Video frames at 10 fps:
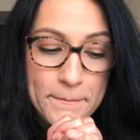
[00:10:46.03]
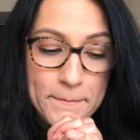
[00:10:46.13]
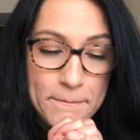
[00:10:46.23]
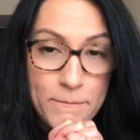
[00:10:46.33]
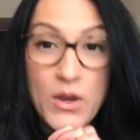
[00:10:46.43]

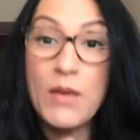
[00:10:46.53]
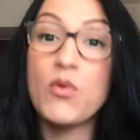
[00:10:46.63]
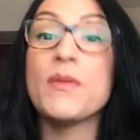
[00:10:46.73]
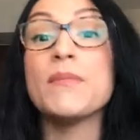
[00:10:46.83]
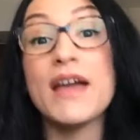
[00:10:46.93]
okay, well,
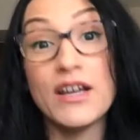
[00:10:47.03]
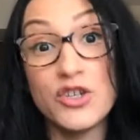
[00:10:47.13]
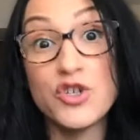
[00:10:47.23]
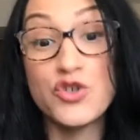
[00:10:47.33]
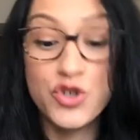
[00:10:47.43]
maybe I could
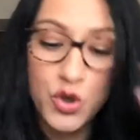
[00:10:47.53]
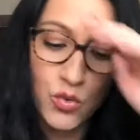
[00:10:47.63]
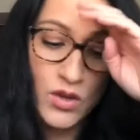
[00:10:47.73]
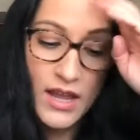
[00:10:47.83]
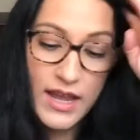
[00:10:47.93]
choose
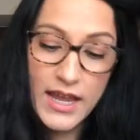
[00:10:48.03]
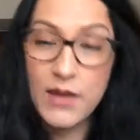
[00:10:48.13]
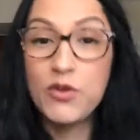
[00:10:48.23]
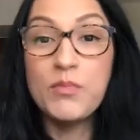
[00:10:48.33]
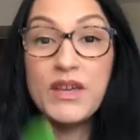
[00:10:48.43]
two. It
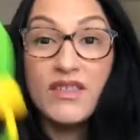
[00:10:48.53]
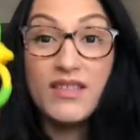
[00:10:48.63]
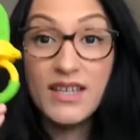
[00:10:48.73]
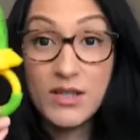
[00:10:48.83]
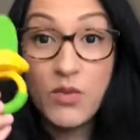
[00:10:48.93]
would be
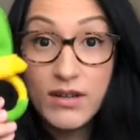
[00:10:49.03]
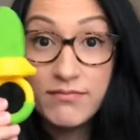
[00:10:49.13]
this one,